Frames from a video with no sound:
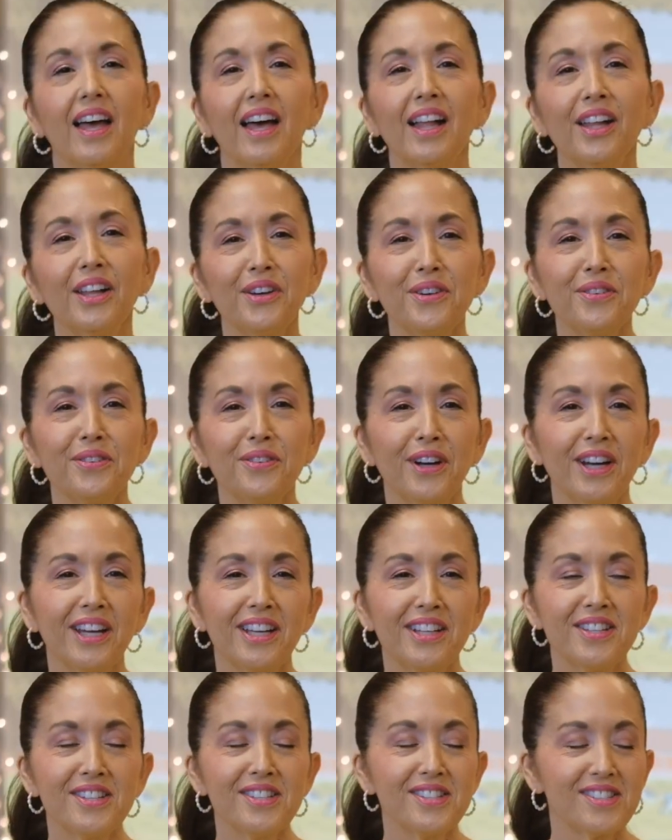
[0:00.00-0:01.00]
Hello,
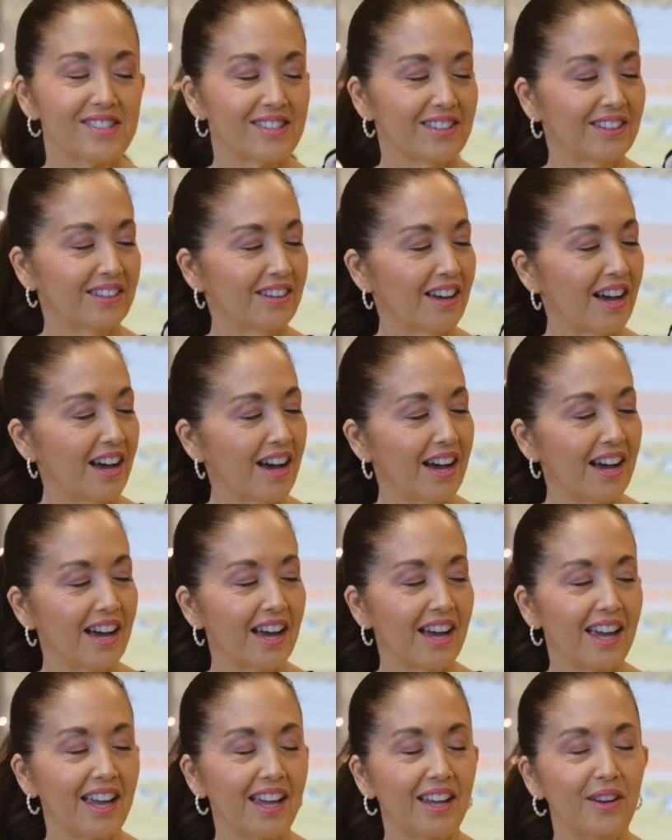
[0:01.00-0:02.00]
friends.
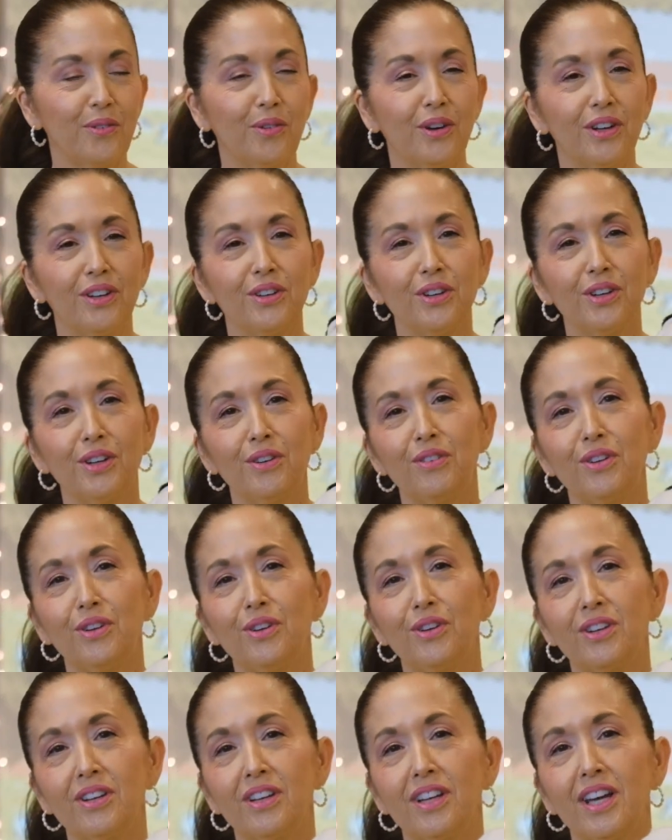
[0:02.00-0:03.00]
I wonder if
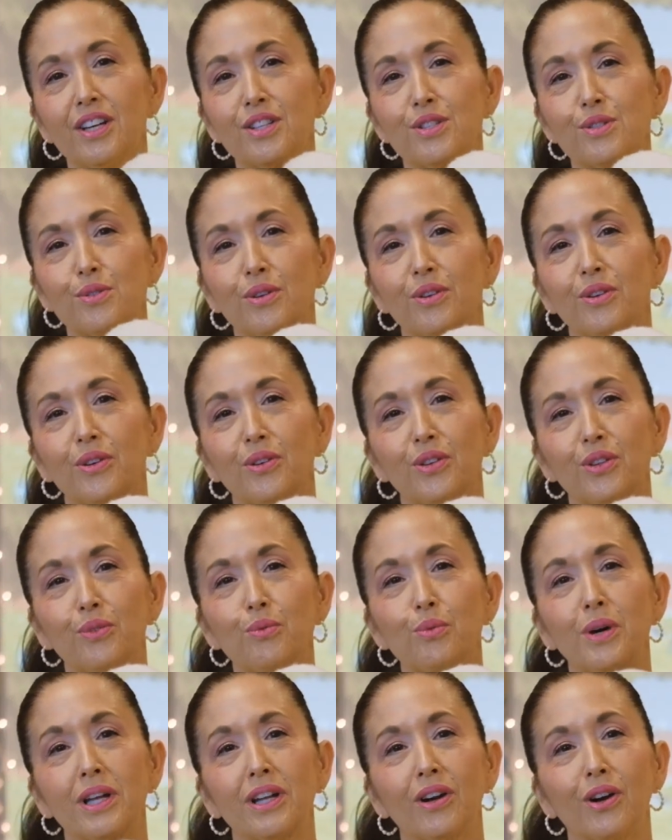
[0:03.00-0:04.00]
you can guess
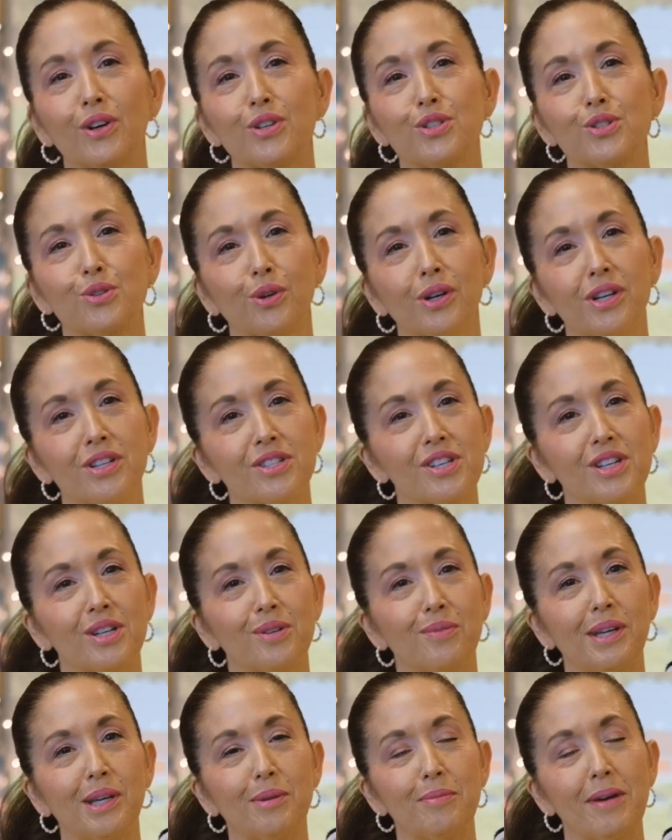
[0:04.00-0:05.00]
what our story is going
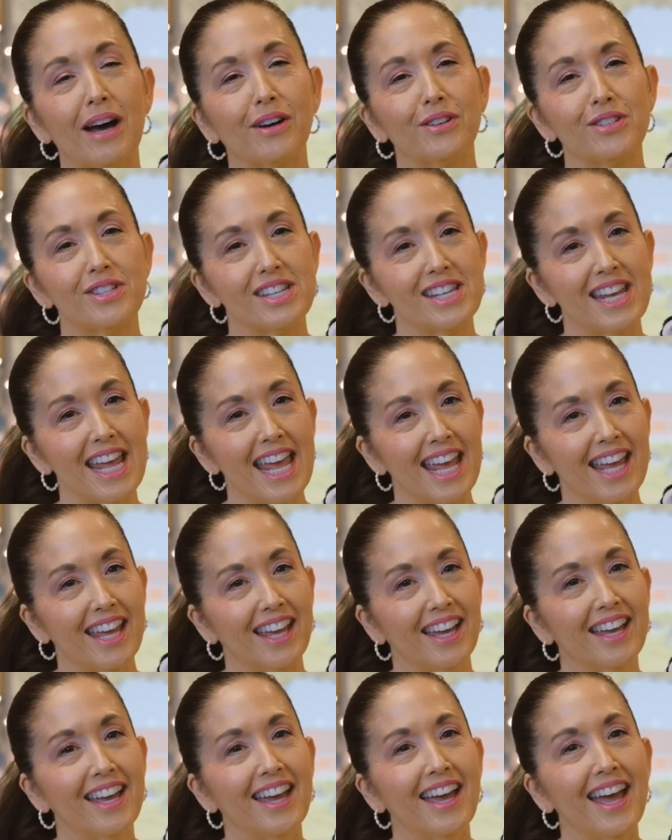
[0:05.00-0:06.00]
to be about today.
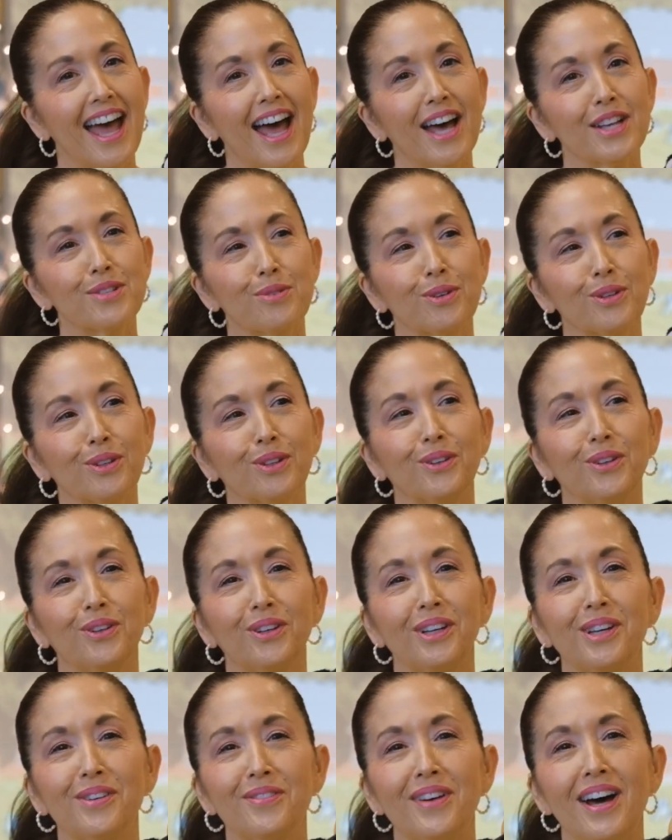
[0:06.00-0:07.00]
As we're
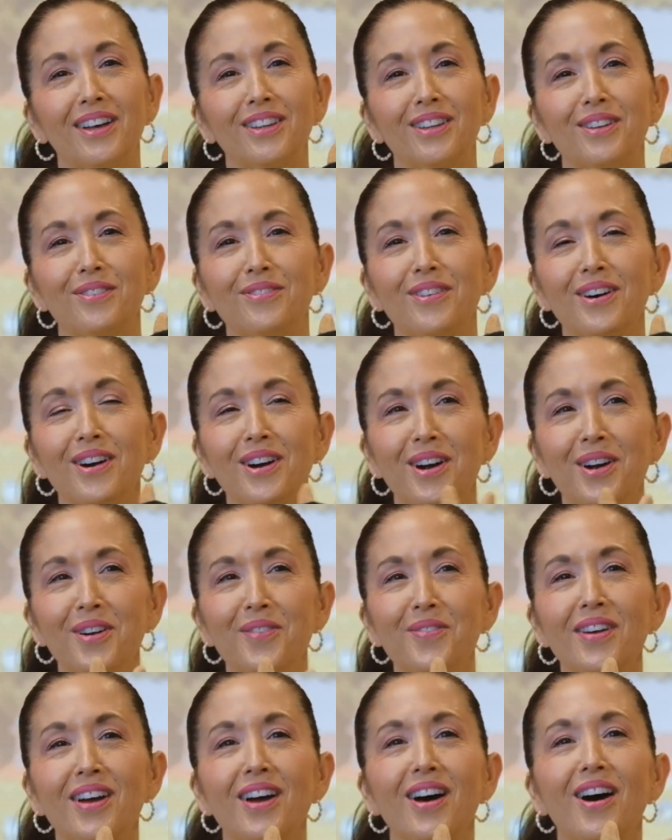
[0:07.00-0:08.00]
learning about the
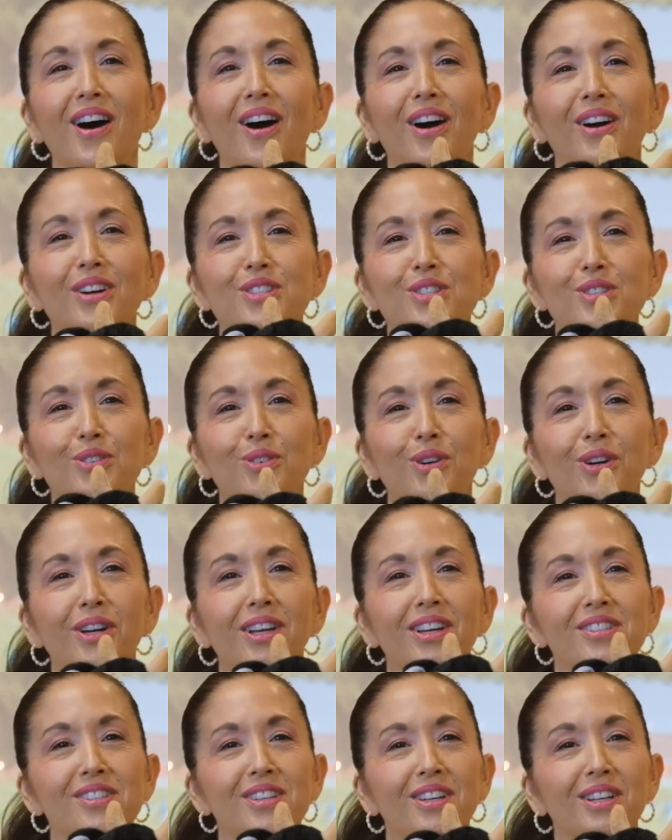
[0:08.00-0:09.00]
farm, our
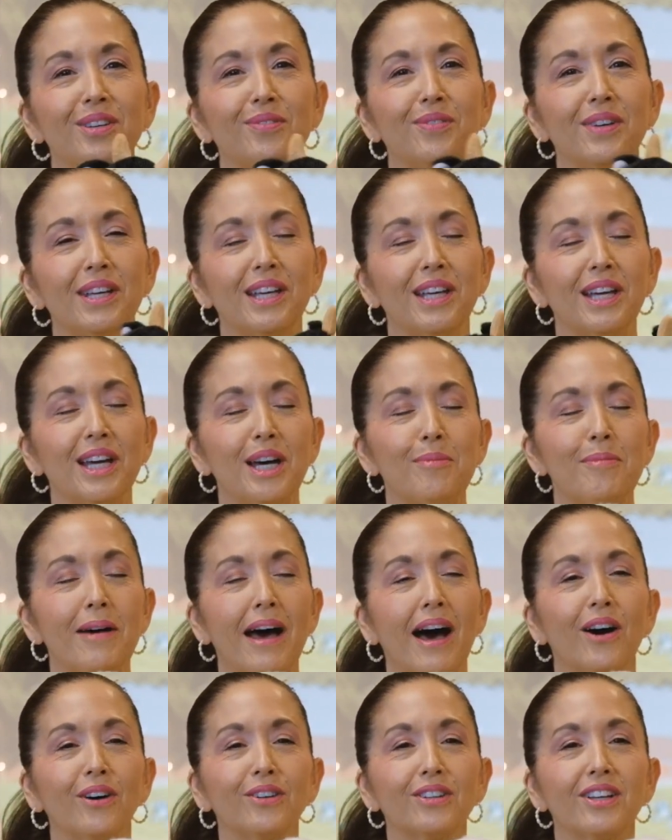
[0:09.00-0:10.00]
story is going to be
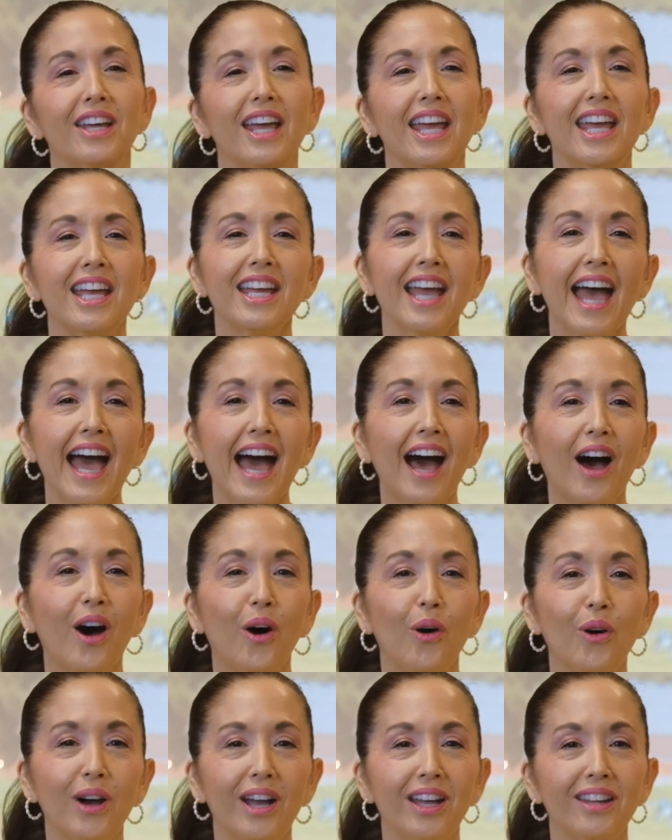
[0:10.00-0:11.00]
about a
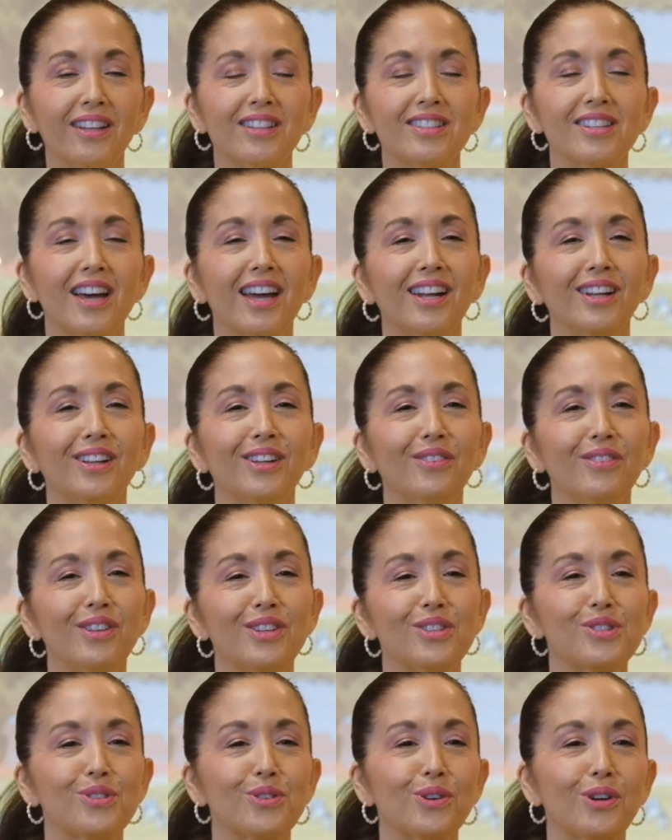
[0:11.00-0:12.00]
cow. And the title of
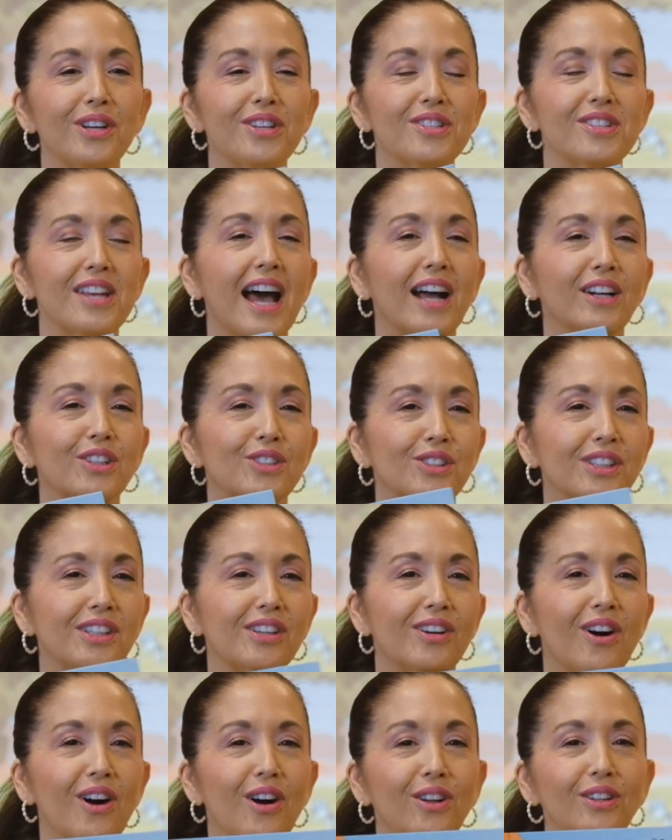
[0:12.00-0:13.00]
this story is actually
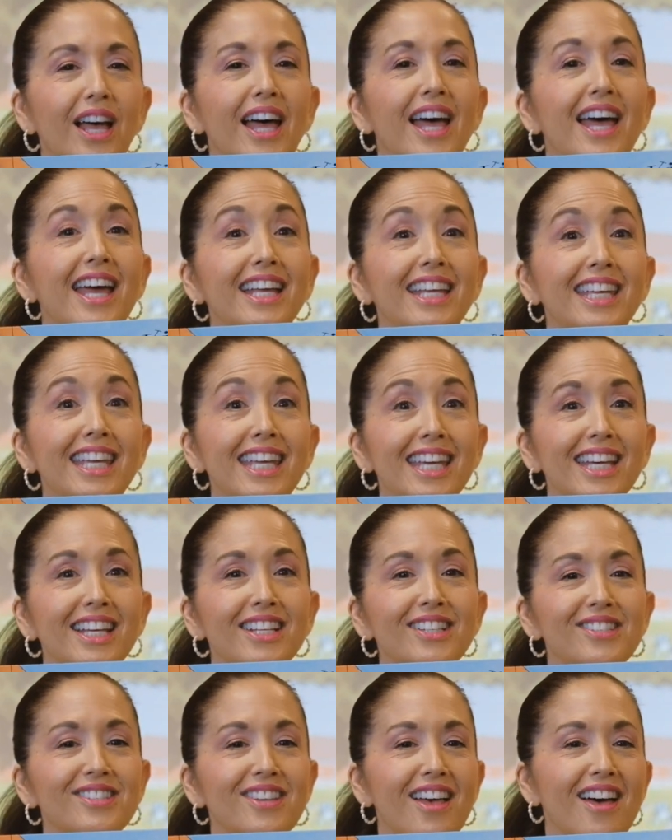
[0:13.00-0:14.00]
called
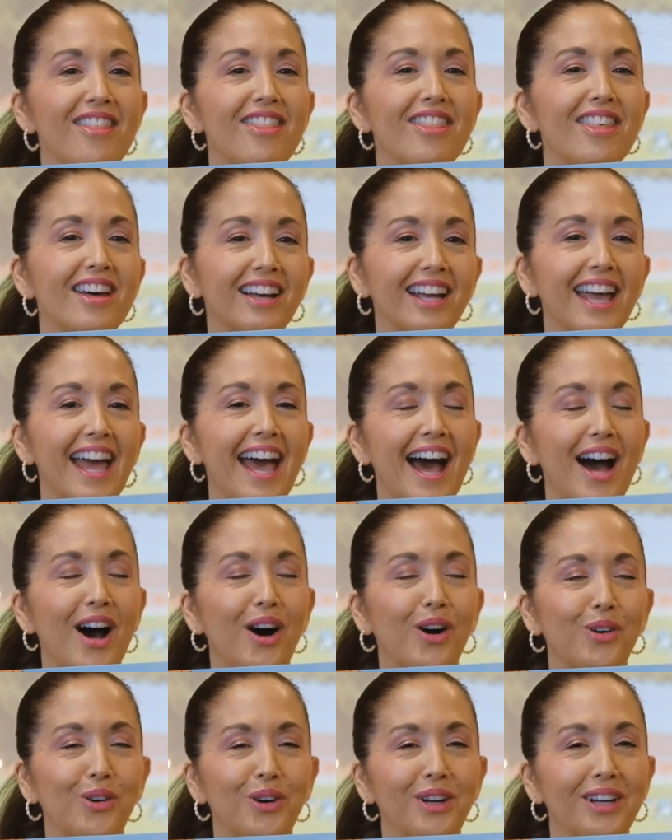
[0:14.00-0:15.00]
Kiss the
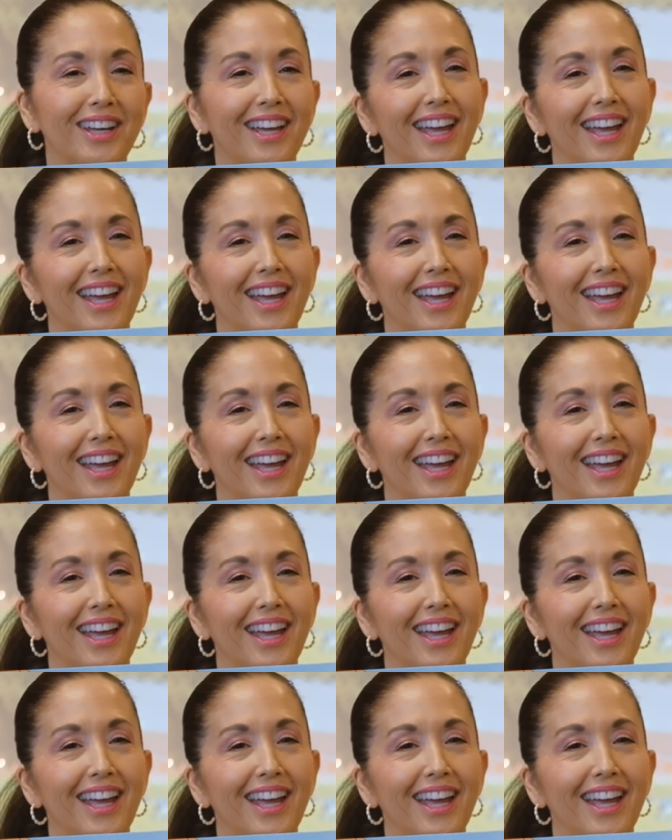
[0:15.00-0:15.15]
Cow.